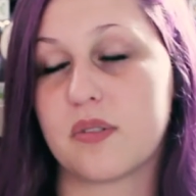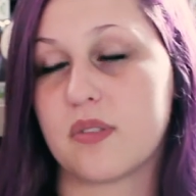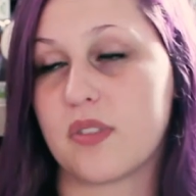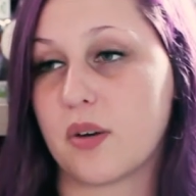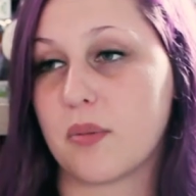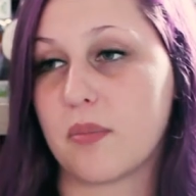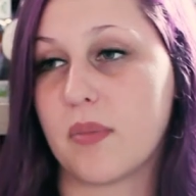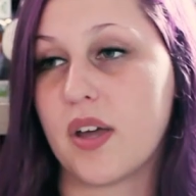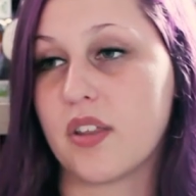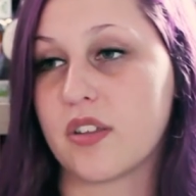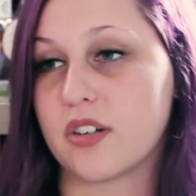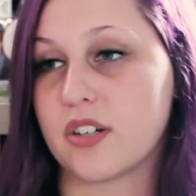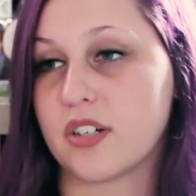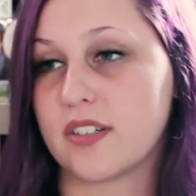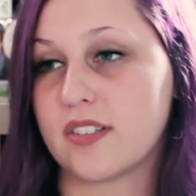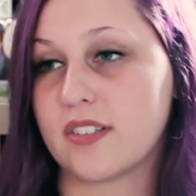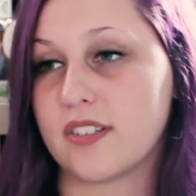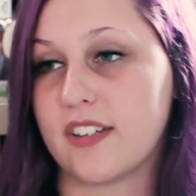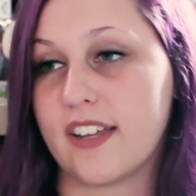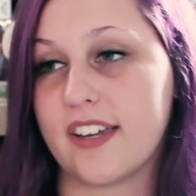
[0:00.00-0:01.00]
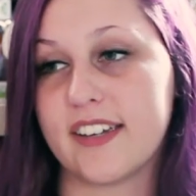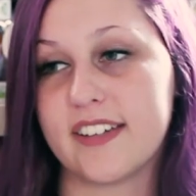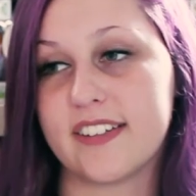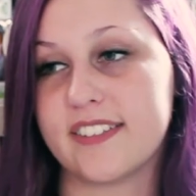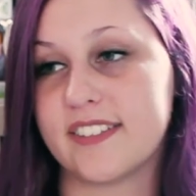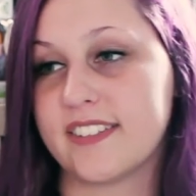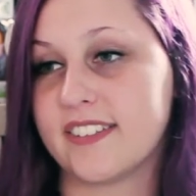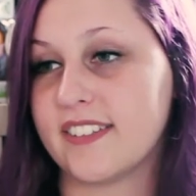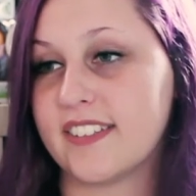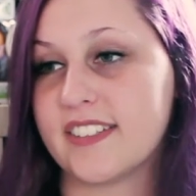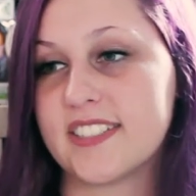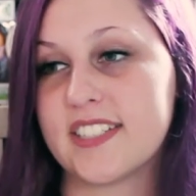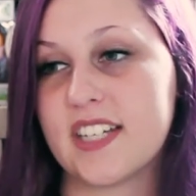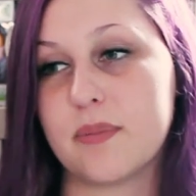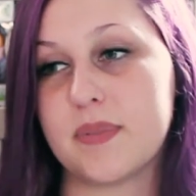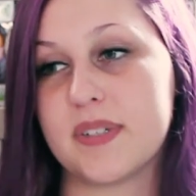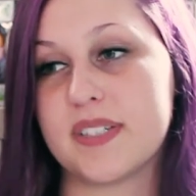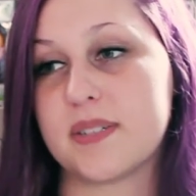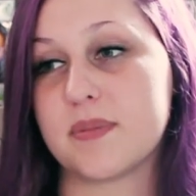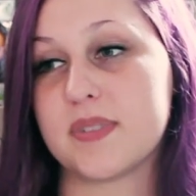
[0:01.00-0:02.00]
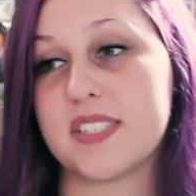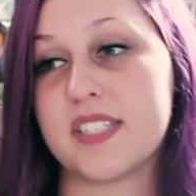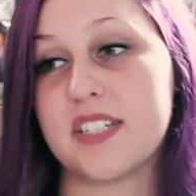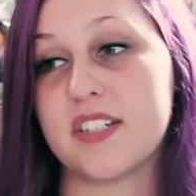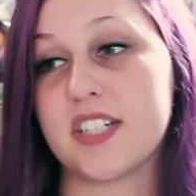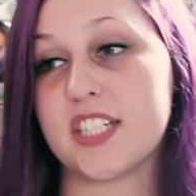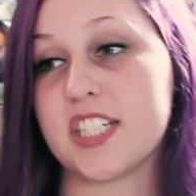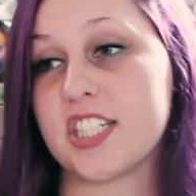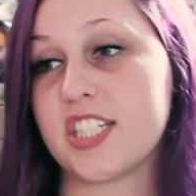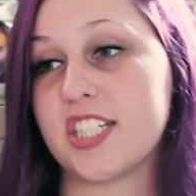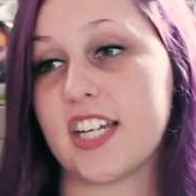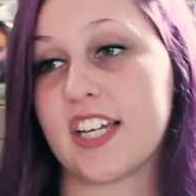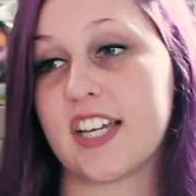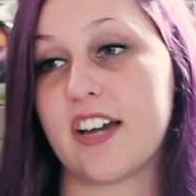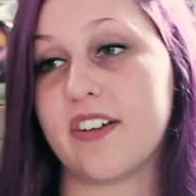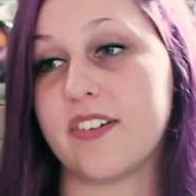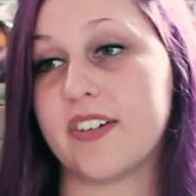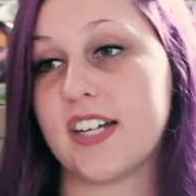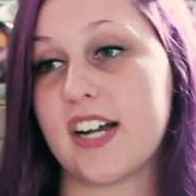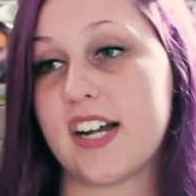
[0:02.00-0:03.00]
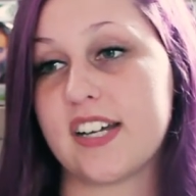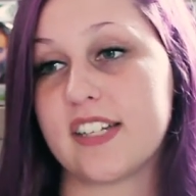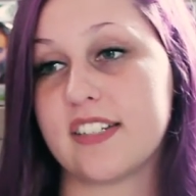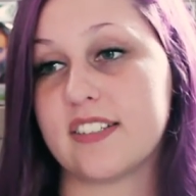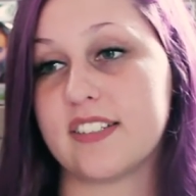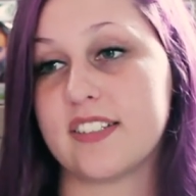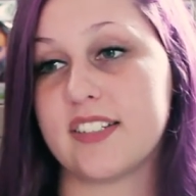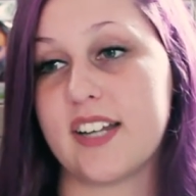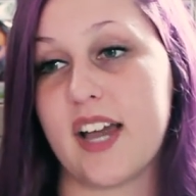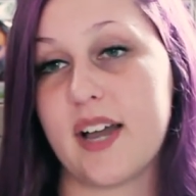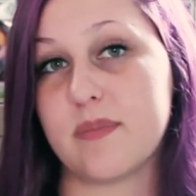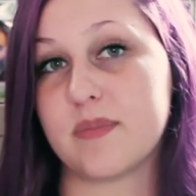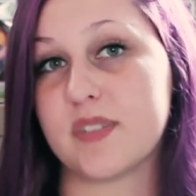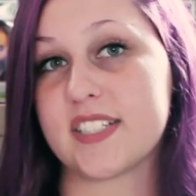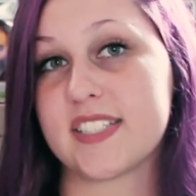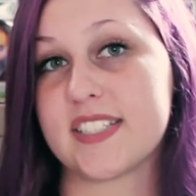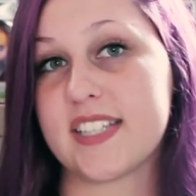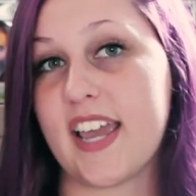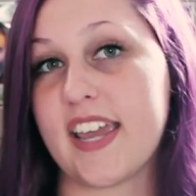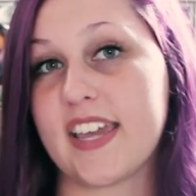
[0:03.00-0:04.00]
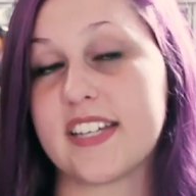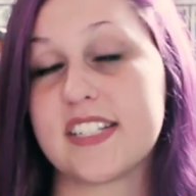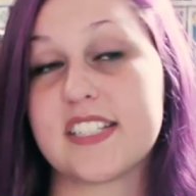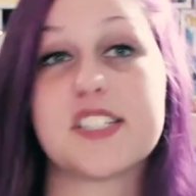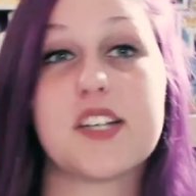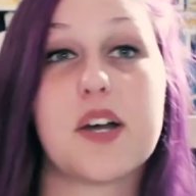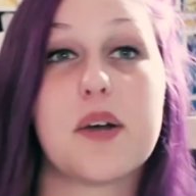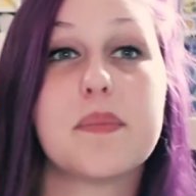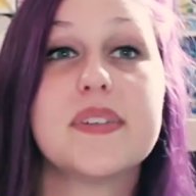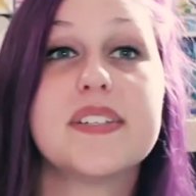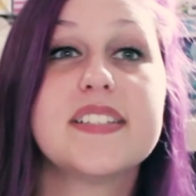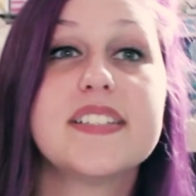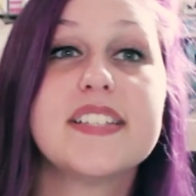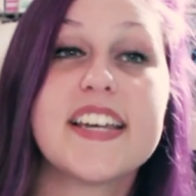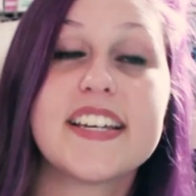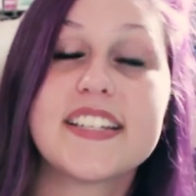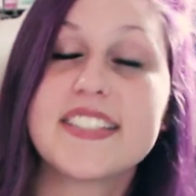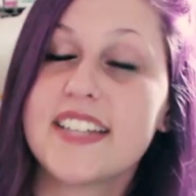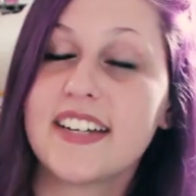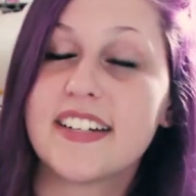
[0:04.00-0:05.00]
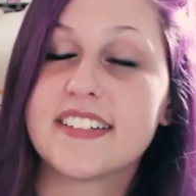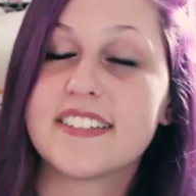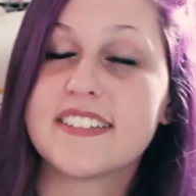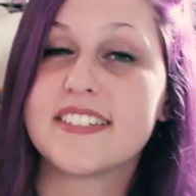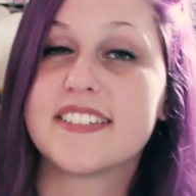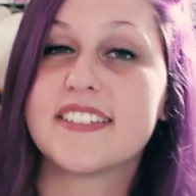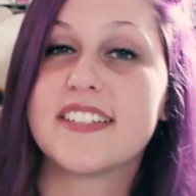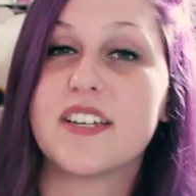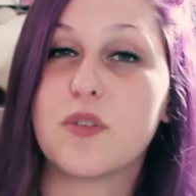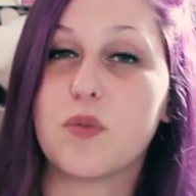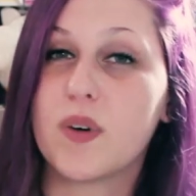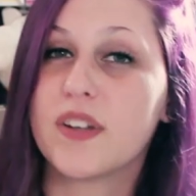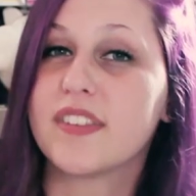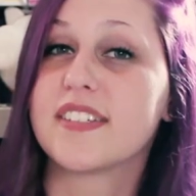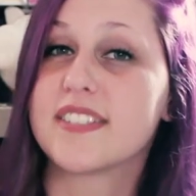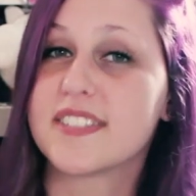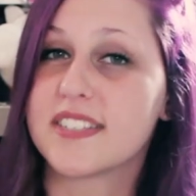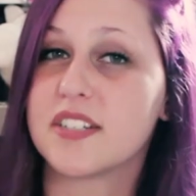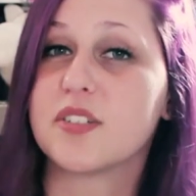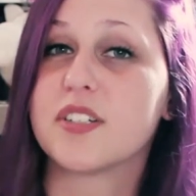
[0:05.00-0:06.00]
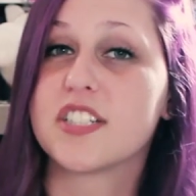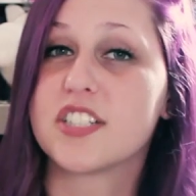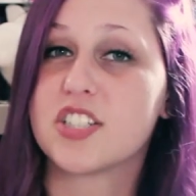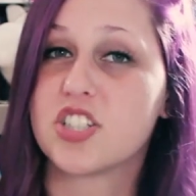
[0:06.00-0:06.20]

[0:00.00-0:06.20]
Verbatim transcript: their mother like that's gotta be some serious shit going on. I'm just saying. So I'm excited to see what the serious